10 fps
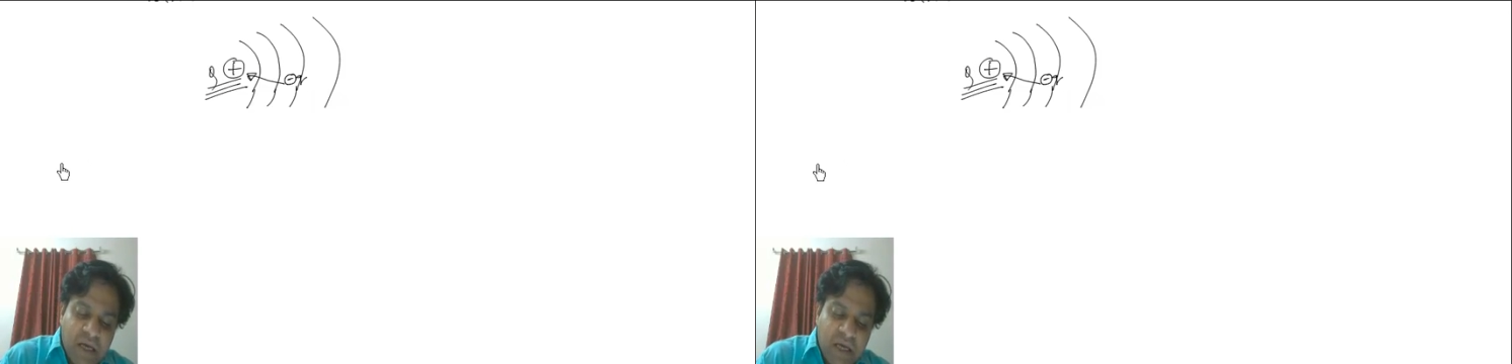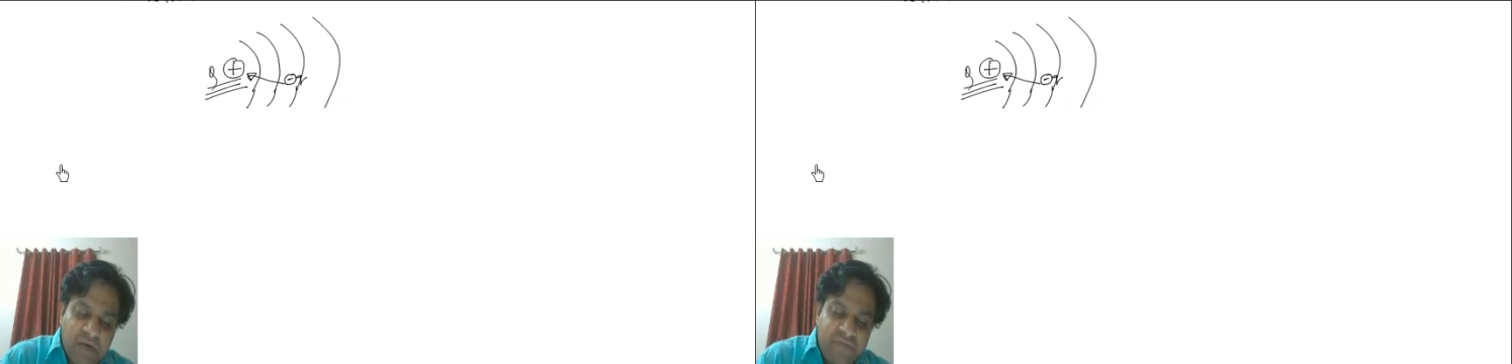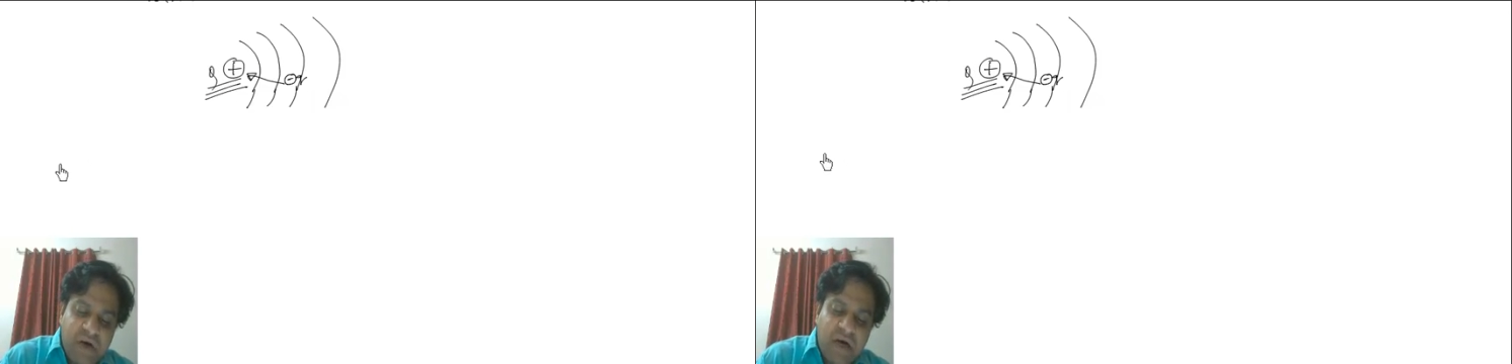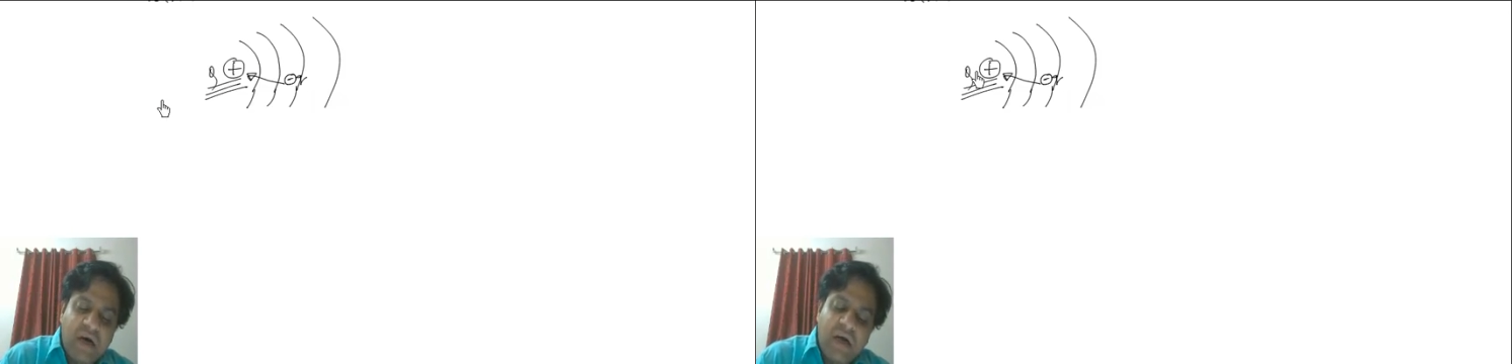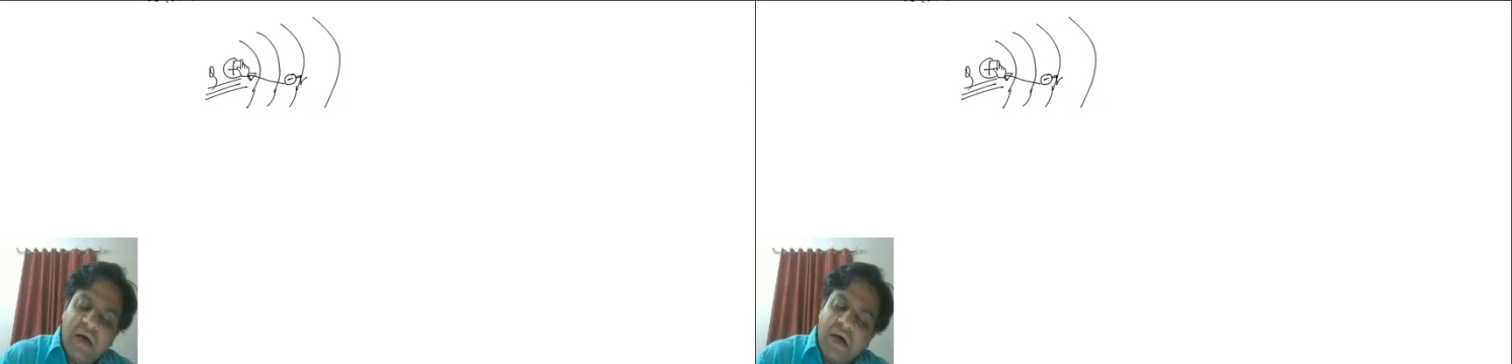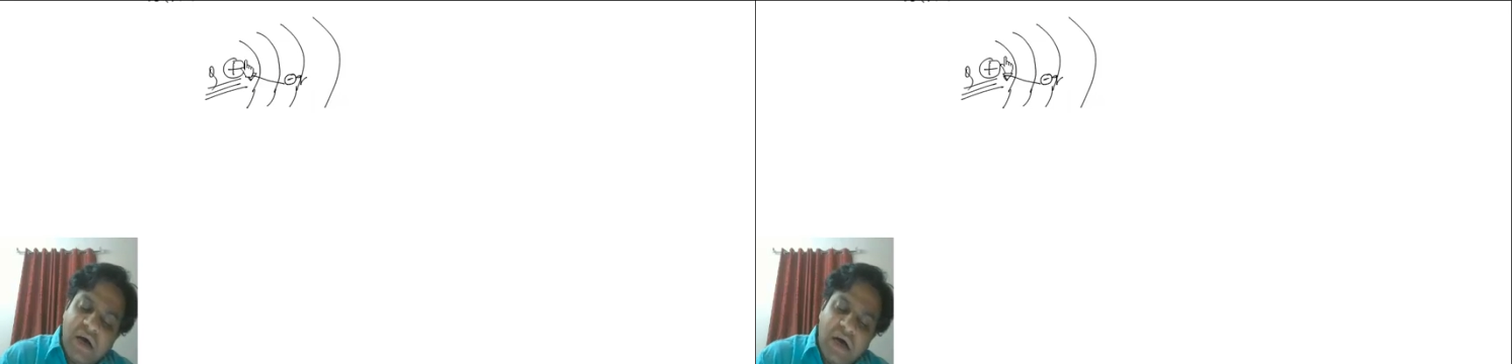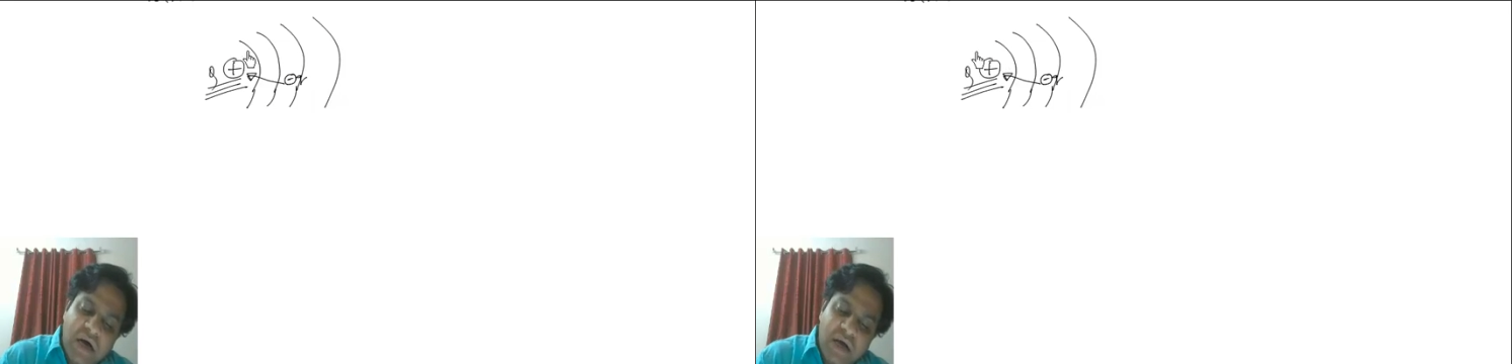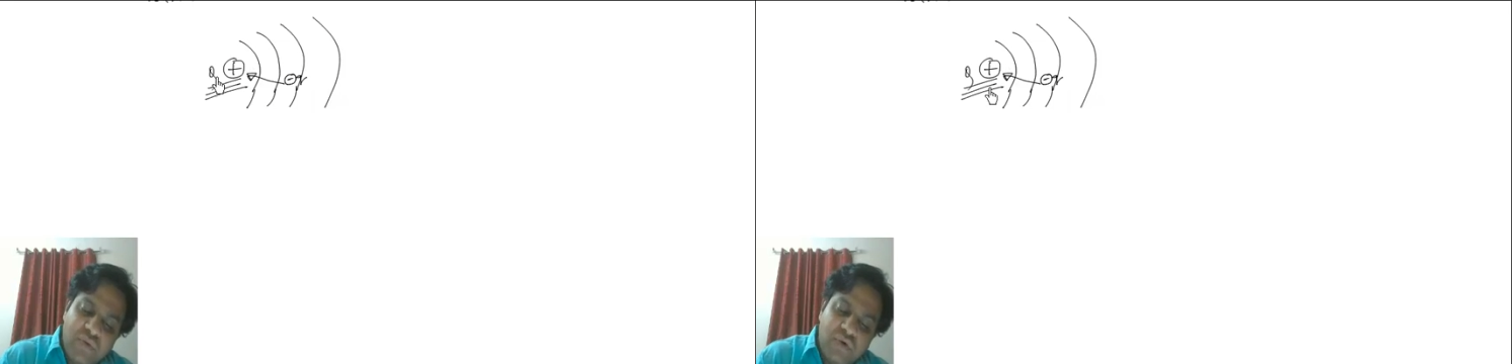if
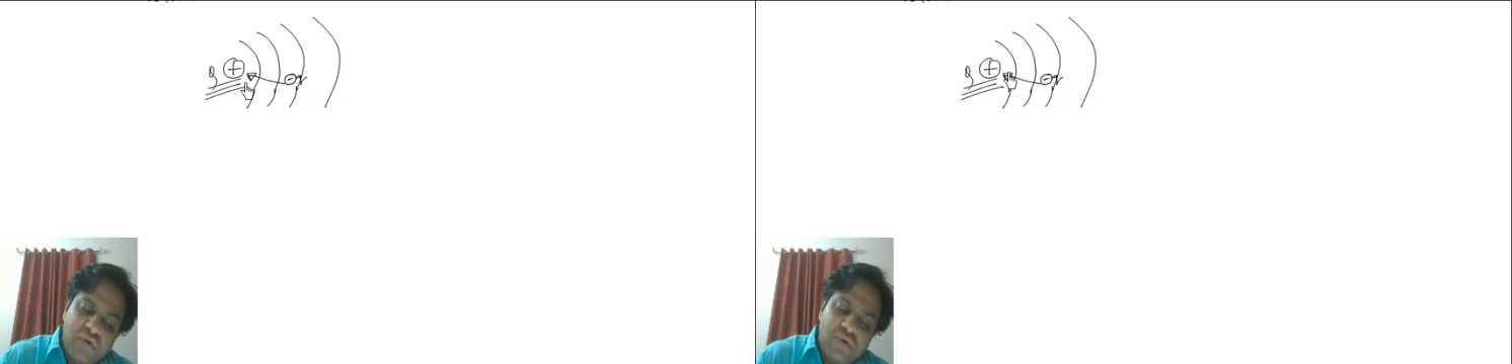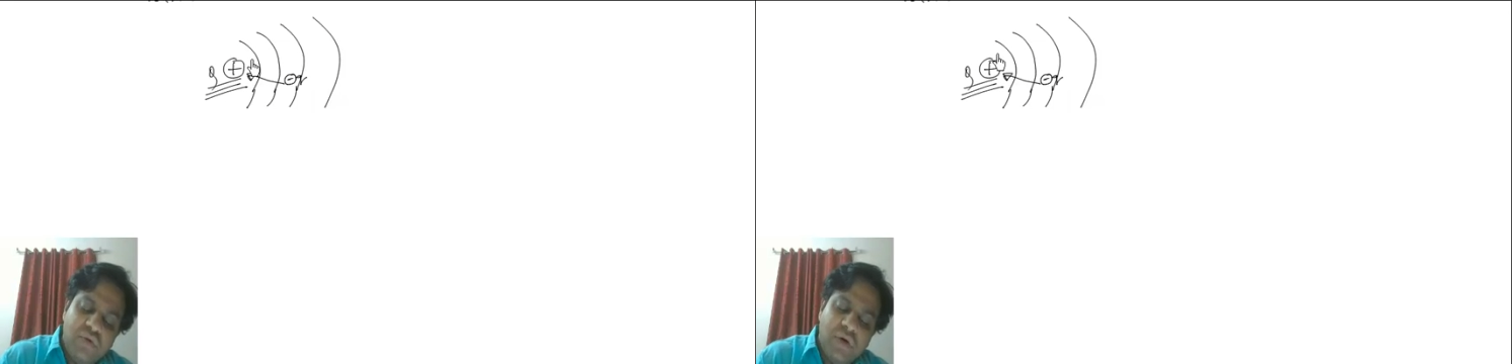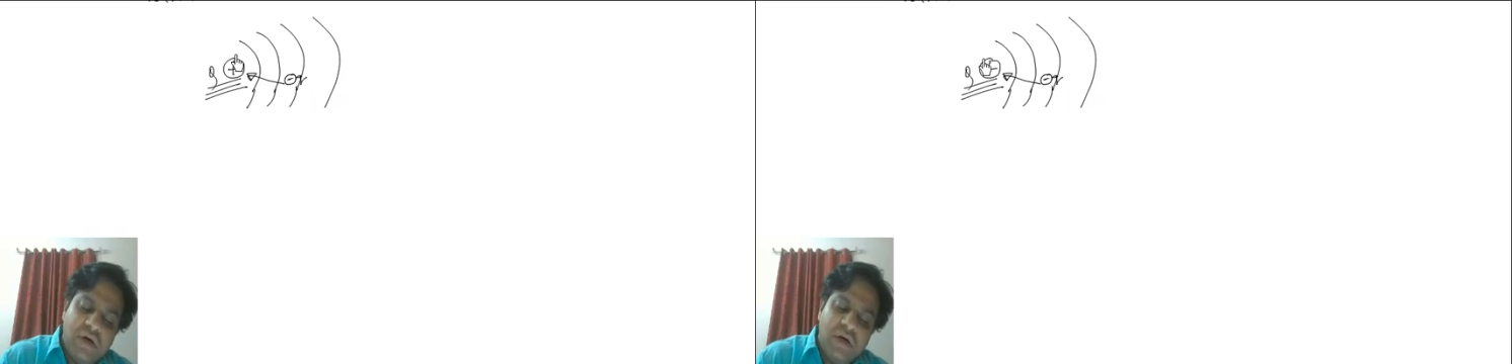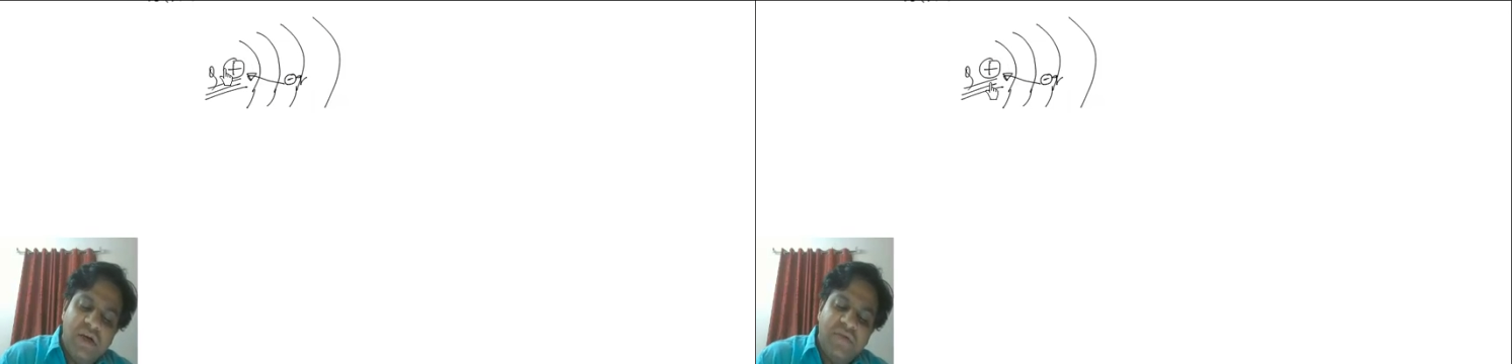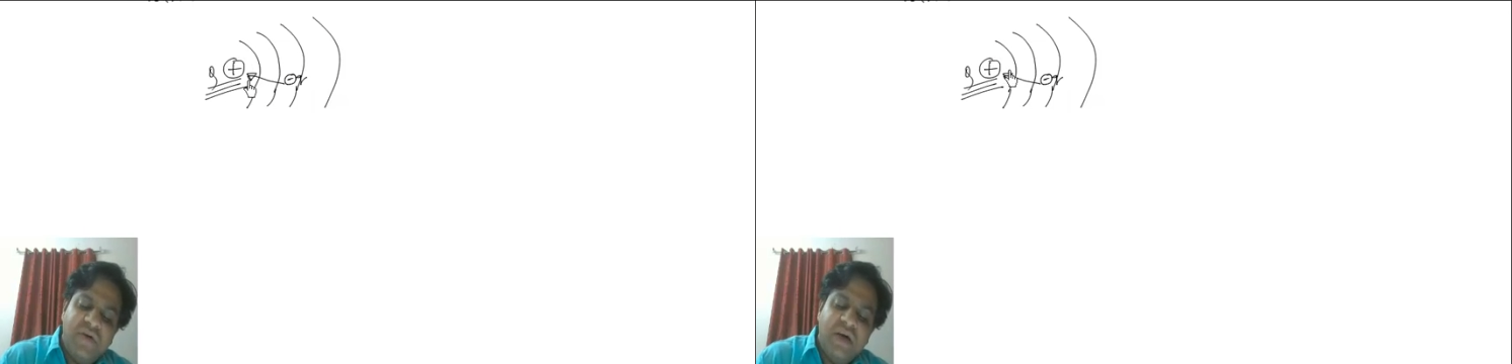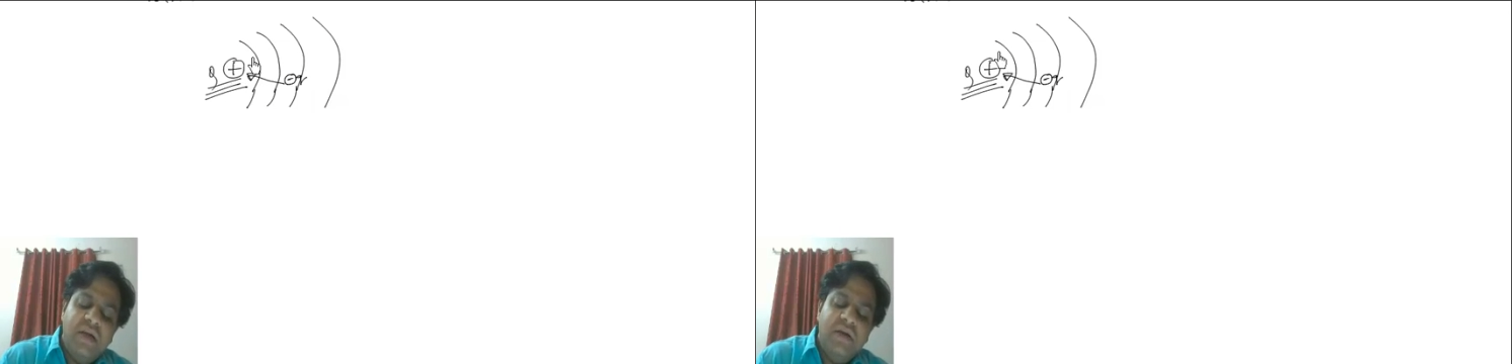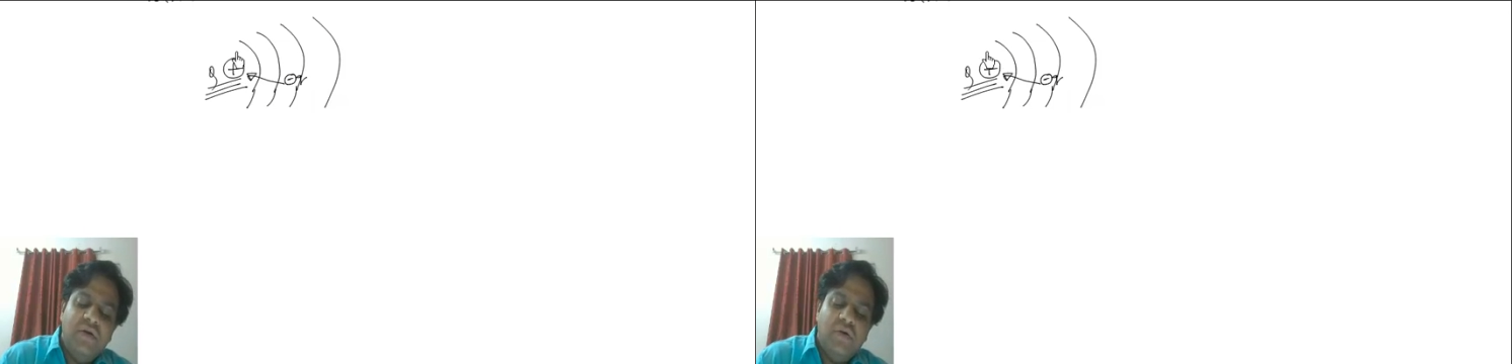I want to define,